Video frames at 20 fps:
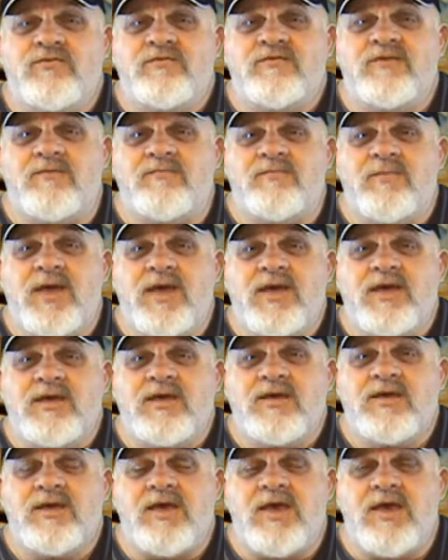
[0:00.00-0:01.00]
sit back
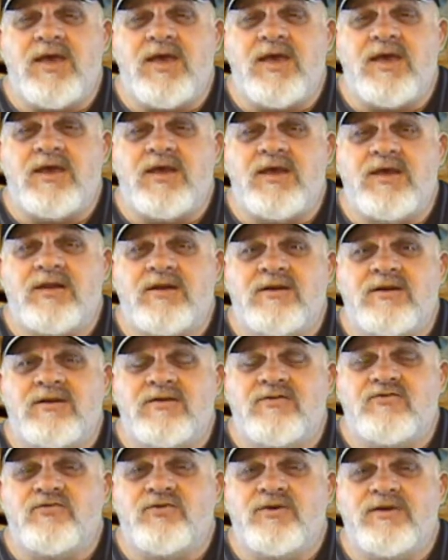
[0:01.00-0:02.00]
and
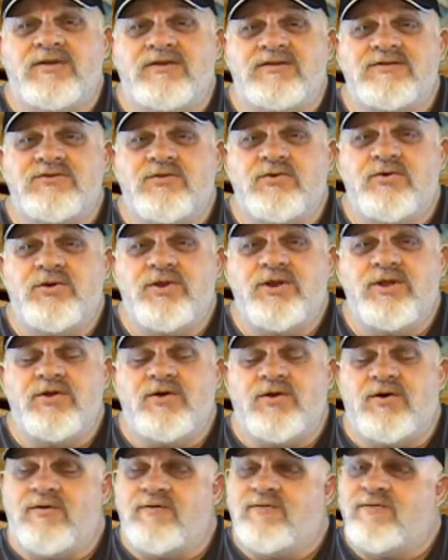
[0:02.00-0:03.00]
enjoy the story
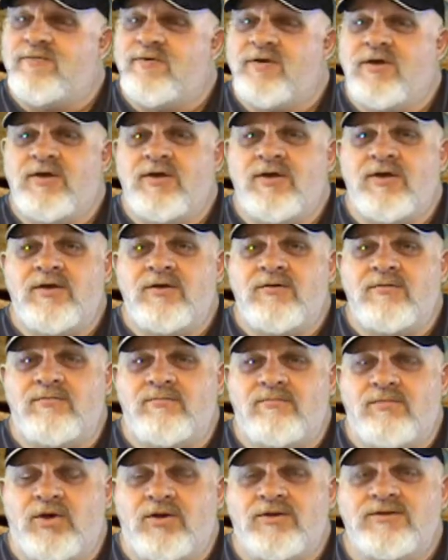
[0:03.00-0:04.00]
of
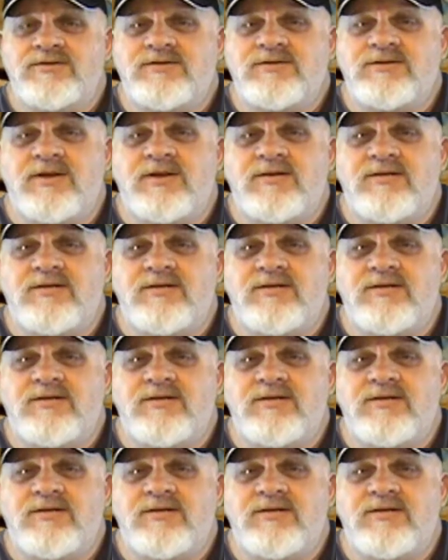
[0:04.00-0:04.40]
Moz